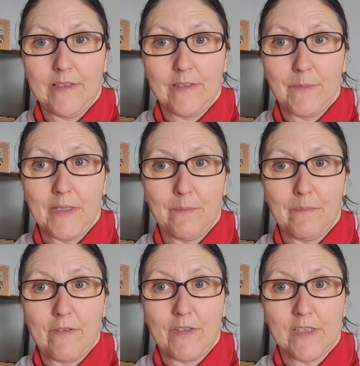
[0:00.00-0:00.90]
at the minute,
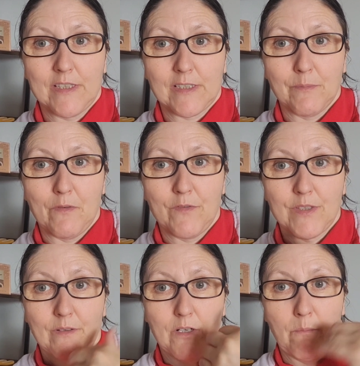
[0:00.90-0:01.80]
every six months
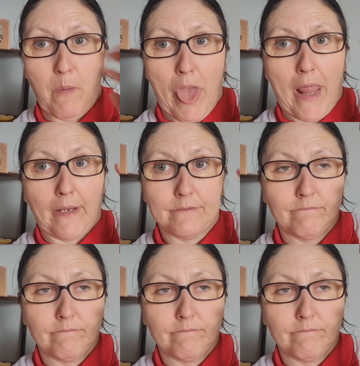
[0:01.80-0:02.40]
I'm going bleh.